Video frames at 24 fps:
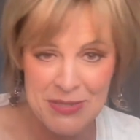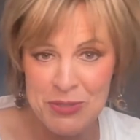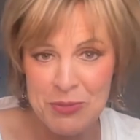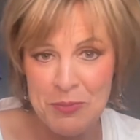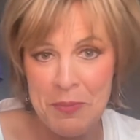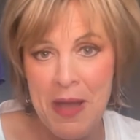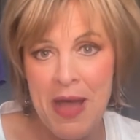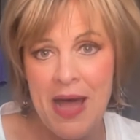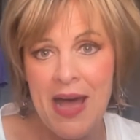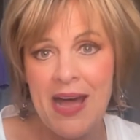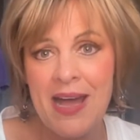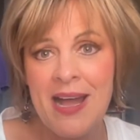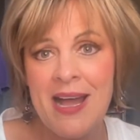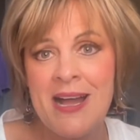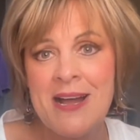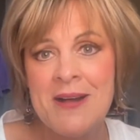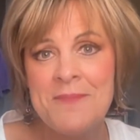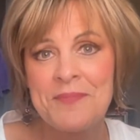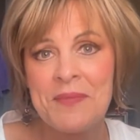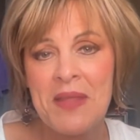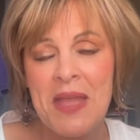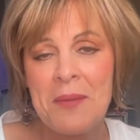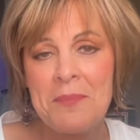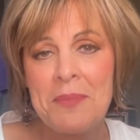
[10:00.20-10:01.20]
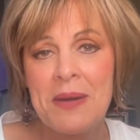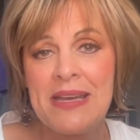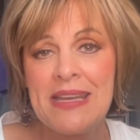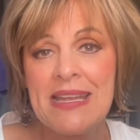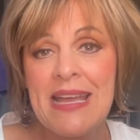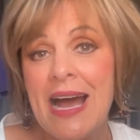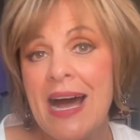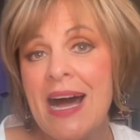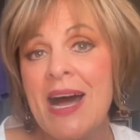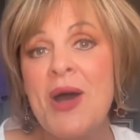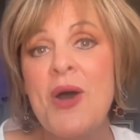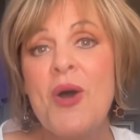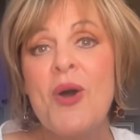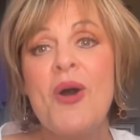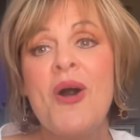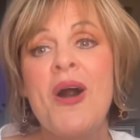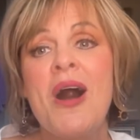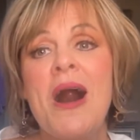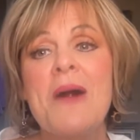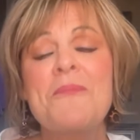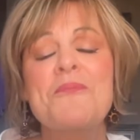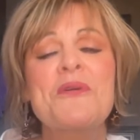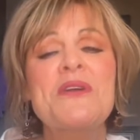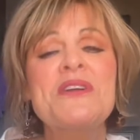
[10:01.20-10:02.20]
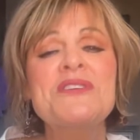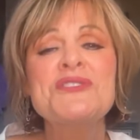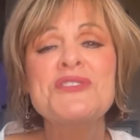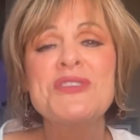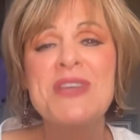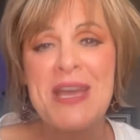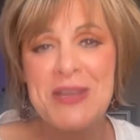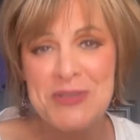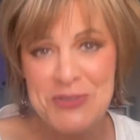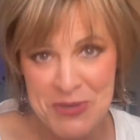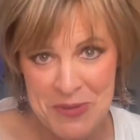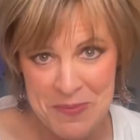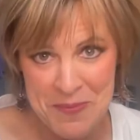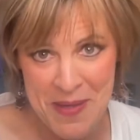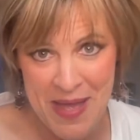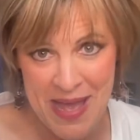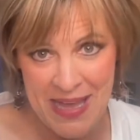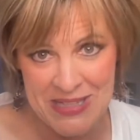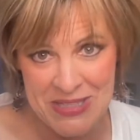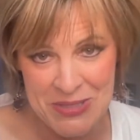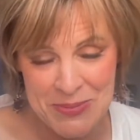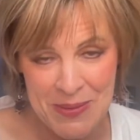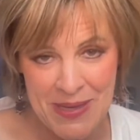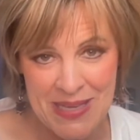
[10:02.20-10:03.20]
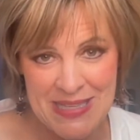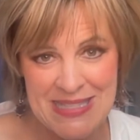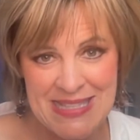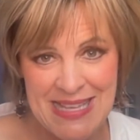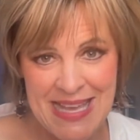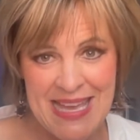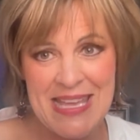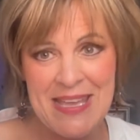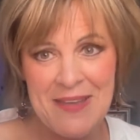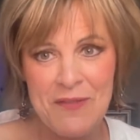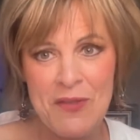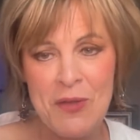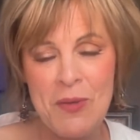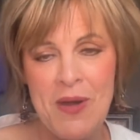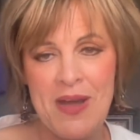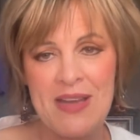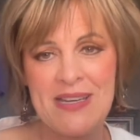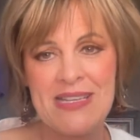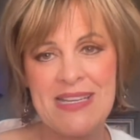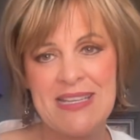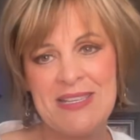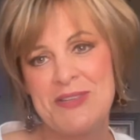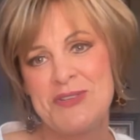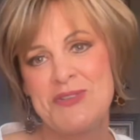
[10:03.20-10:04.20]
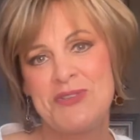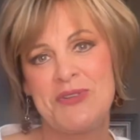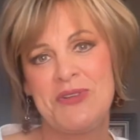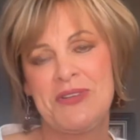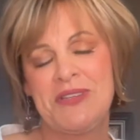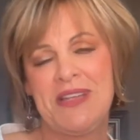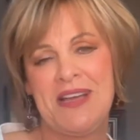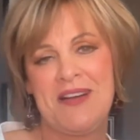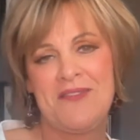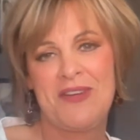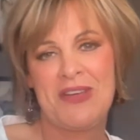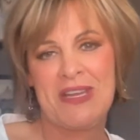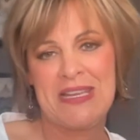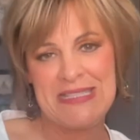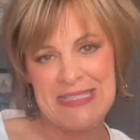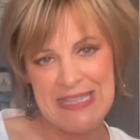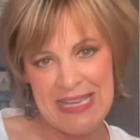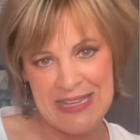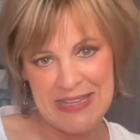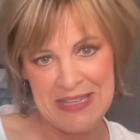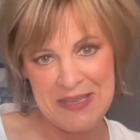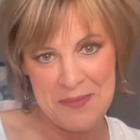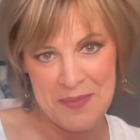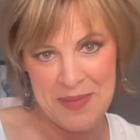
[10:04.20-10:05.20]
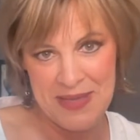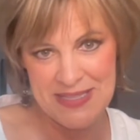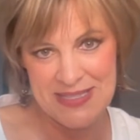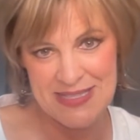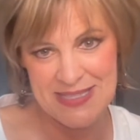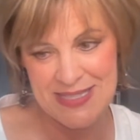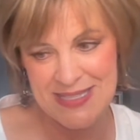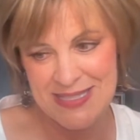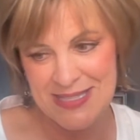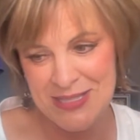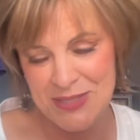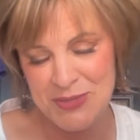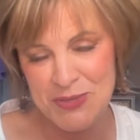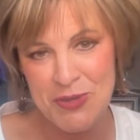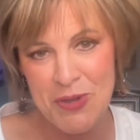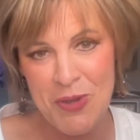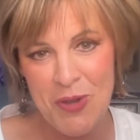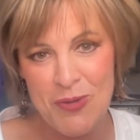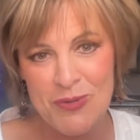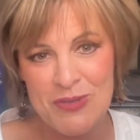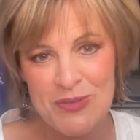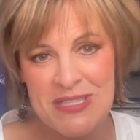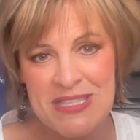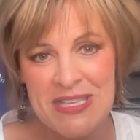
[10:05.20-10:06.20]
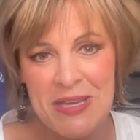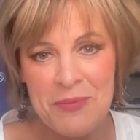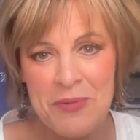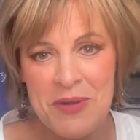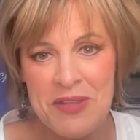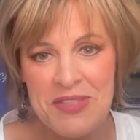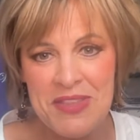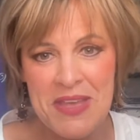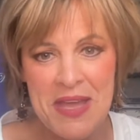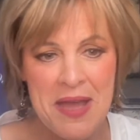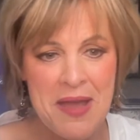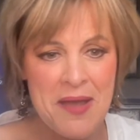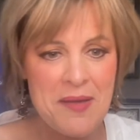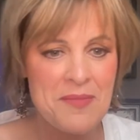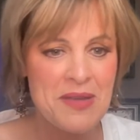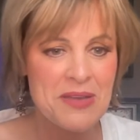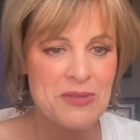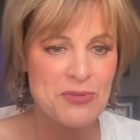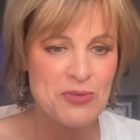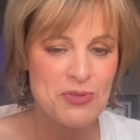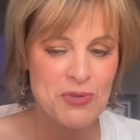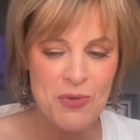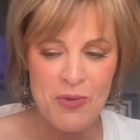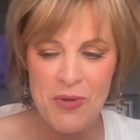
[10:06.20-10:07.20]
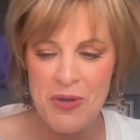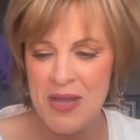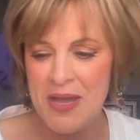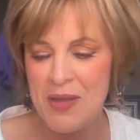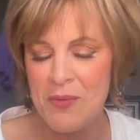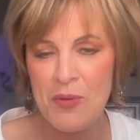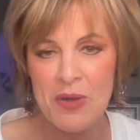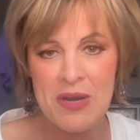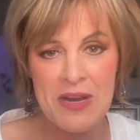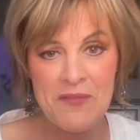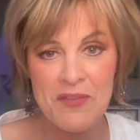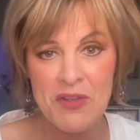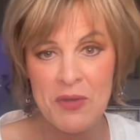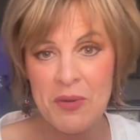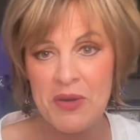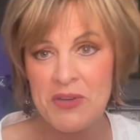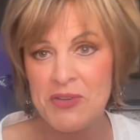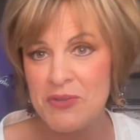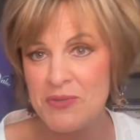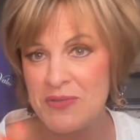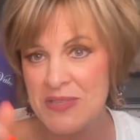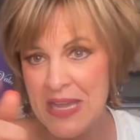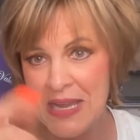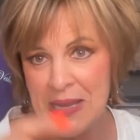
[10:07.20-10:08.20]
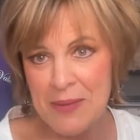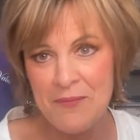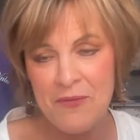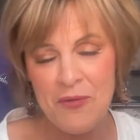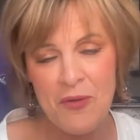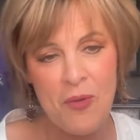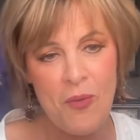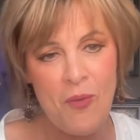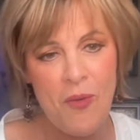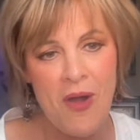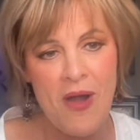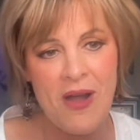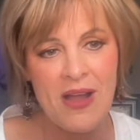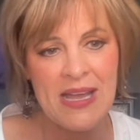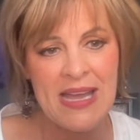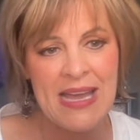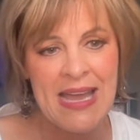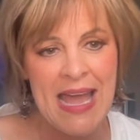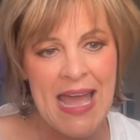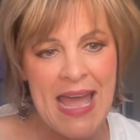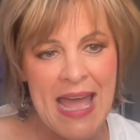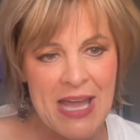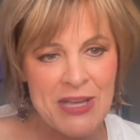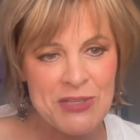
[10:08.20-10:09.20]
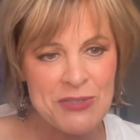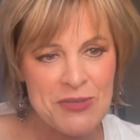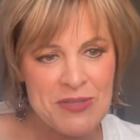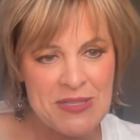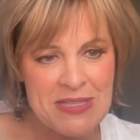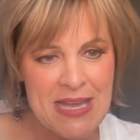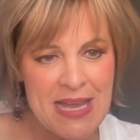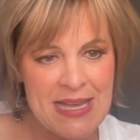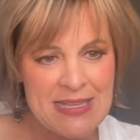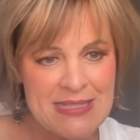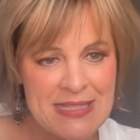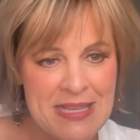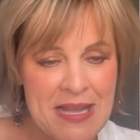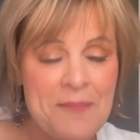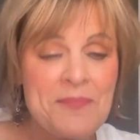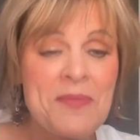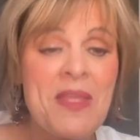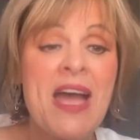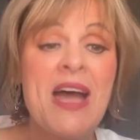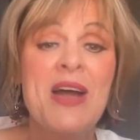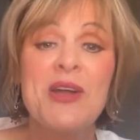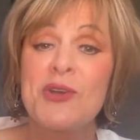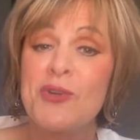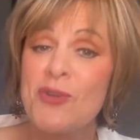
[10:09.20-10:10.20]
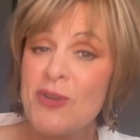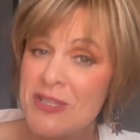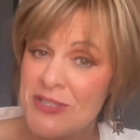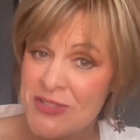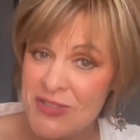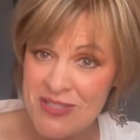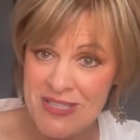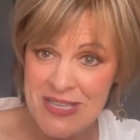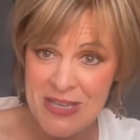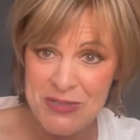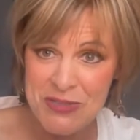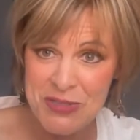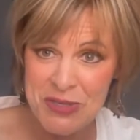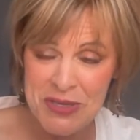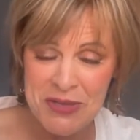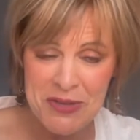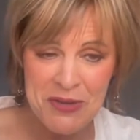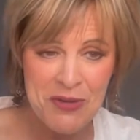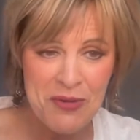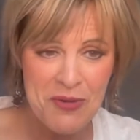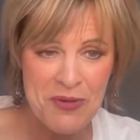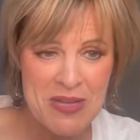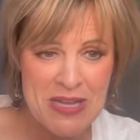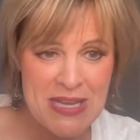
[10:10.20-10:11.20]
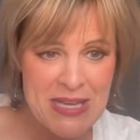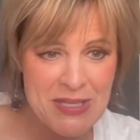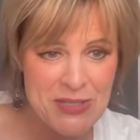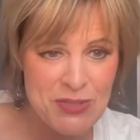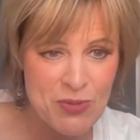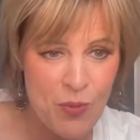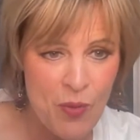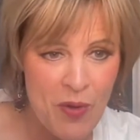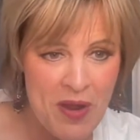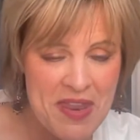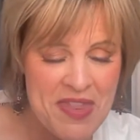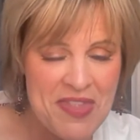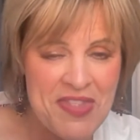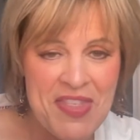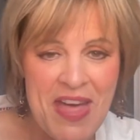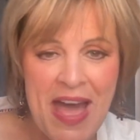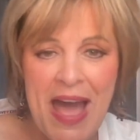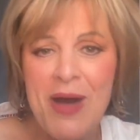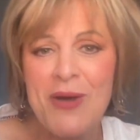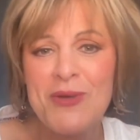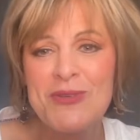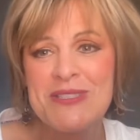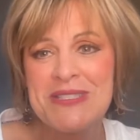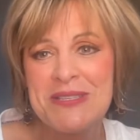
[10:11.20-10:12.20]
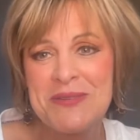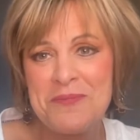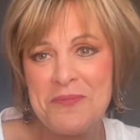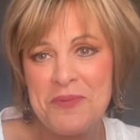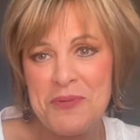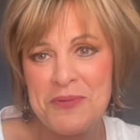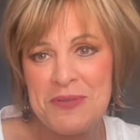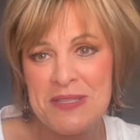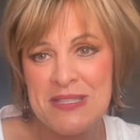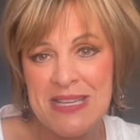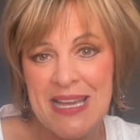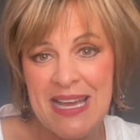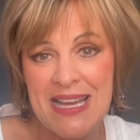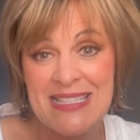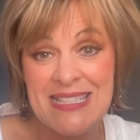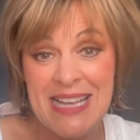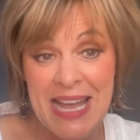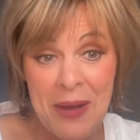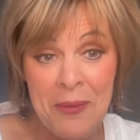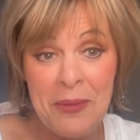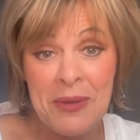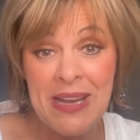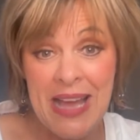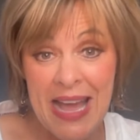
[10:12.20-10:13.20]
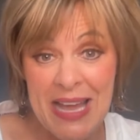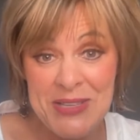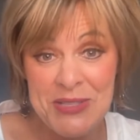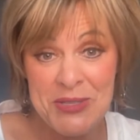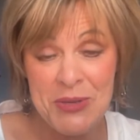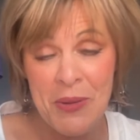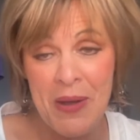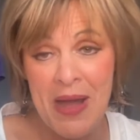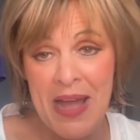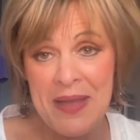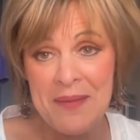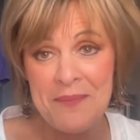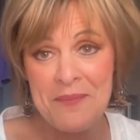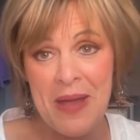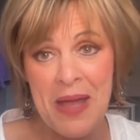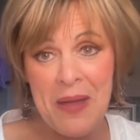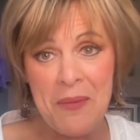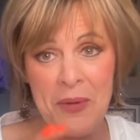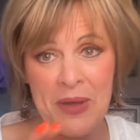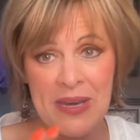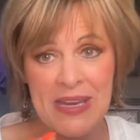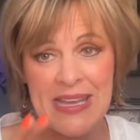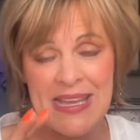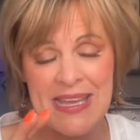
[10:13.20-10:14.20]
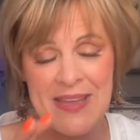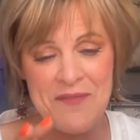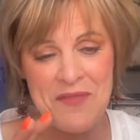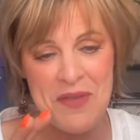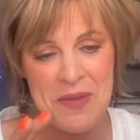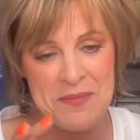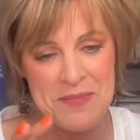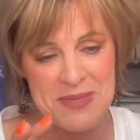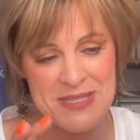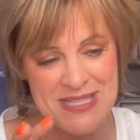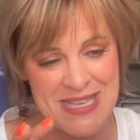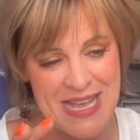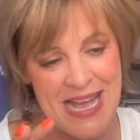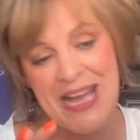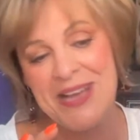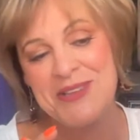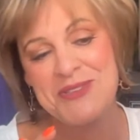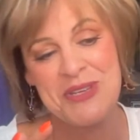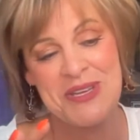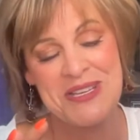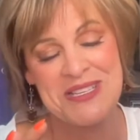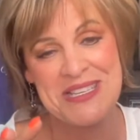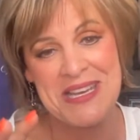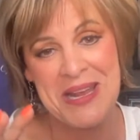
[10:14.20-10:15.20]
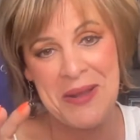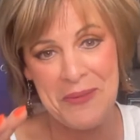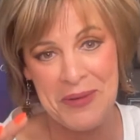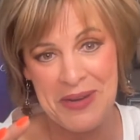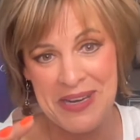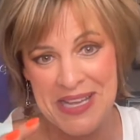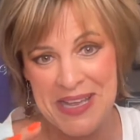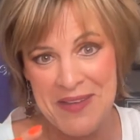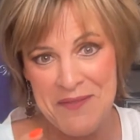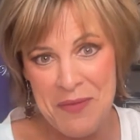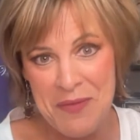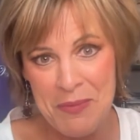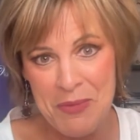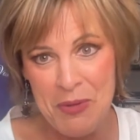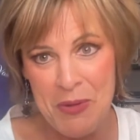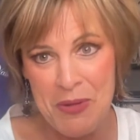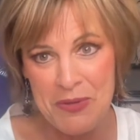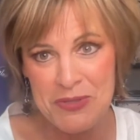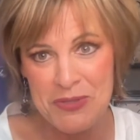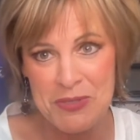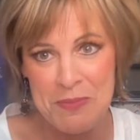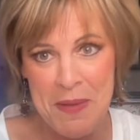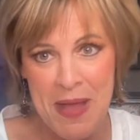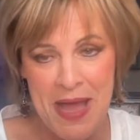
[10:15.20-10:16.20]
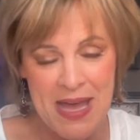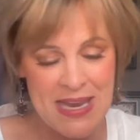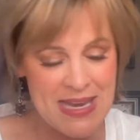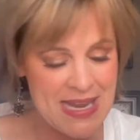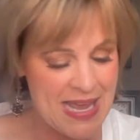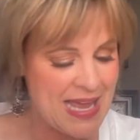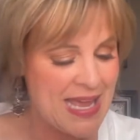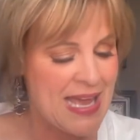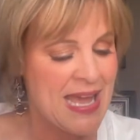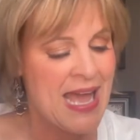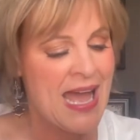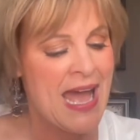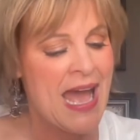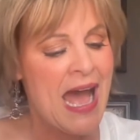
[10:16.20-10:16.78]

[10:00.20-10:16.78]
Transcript: spa. But yeah, appreciate your pets because they give you unconditional love on a daily basis. So sit with them, enjoy whatever you want to do. Take them for a walk, exercise them. Crystal said she agrees 1000%. I want to give them massages and I want to give them their own spa day.